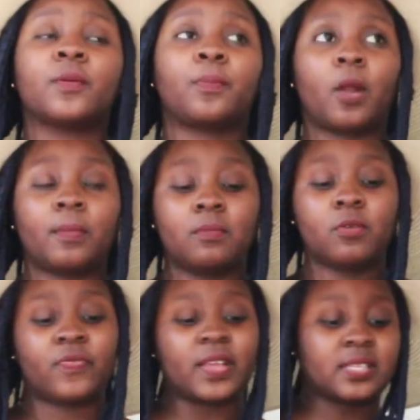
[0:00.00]
The problem
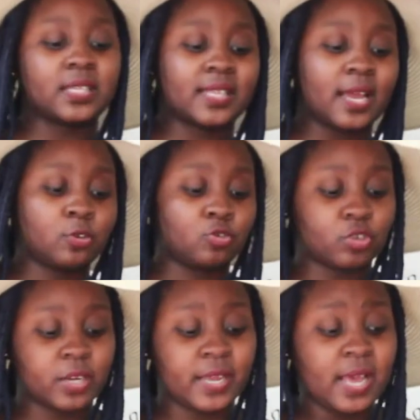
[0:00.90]
with this is that
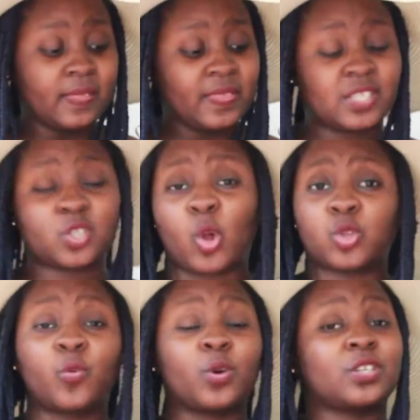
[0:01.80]
usually the
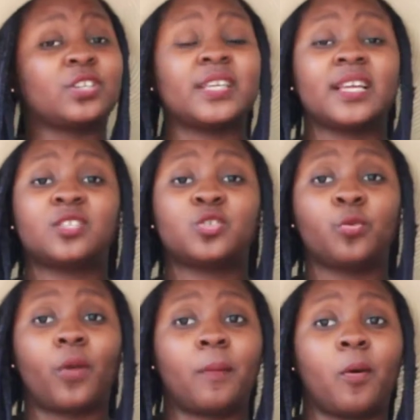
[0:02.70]
salt water tends
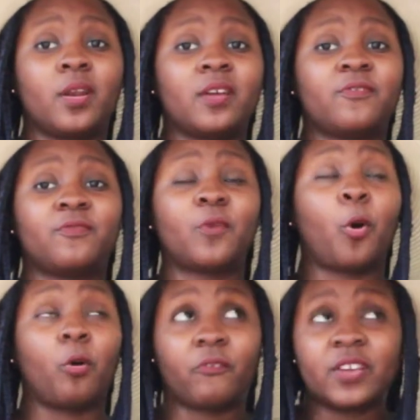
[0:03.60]
to rub on
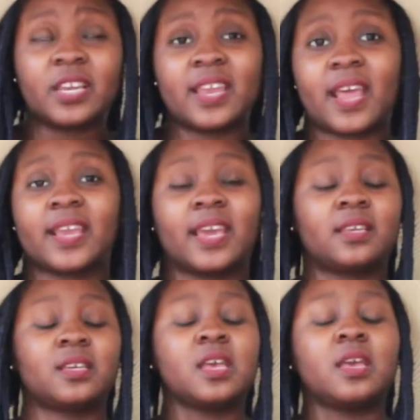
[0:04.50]
off it, and I
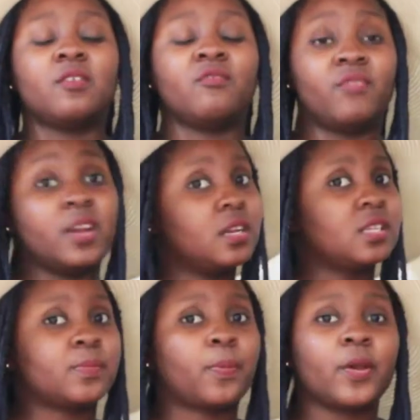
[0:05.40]
get really
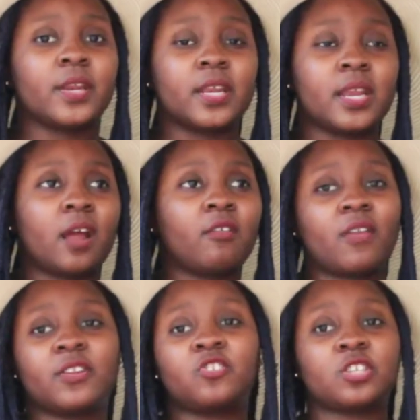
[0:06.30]
disappointed, and I'd
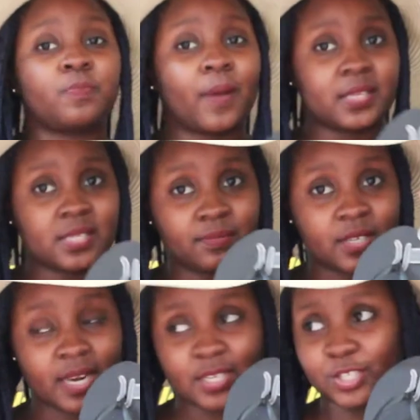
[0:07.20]
rather just buy
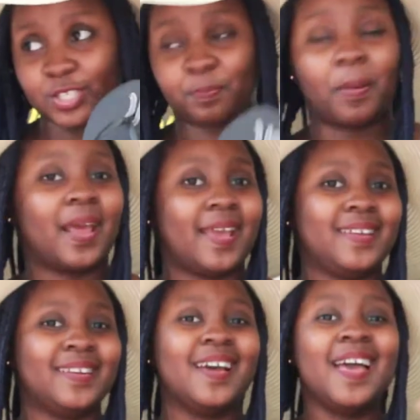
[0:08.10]
something that's just
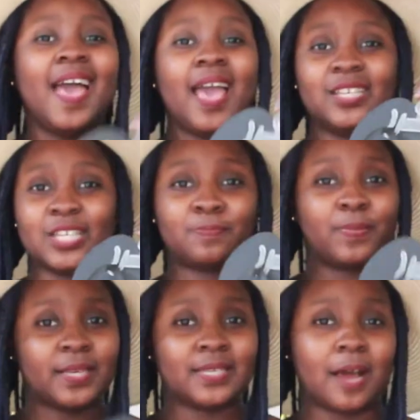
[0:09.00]
plain and just
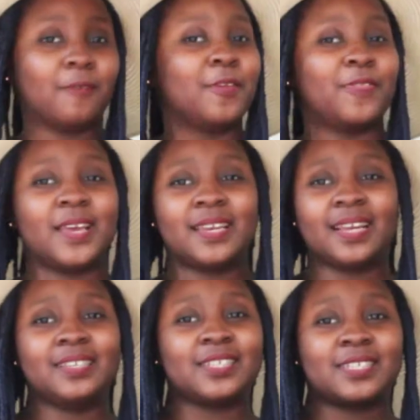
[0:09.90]
be done with it
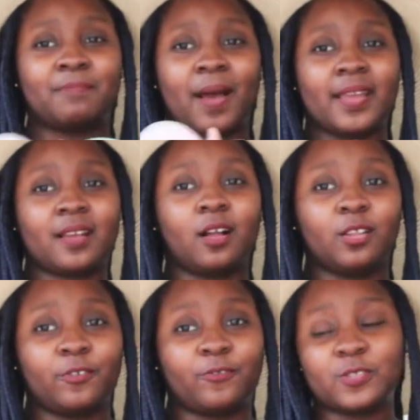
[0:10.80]
than just buy
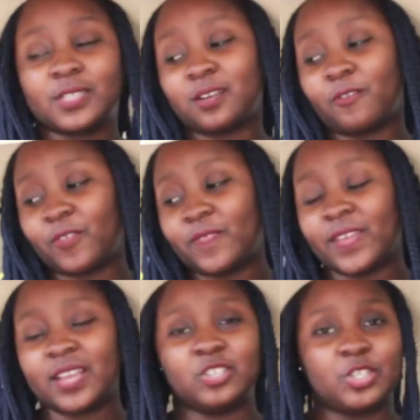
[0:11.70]
colorful stuff and then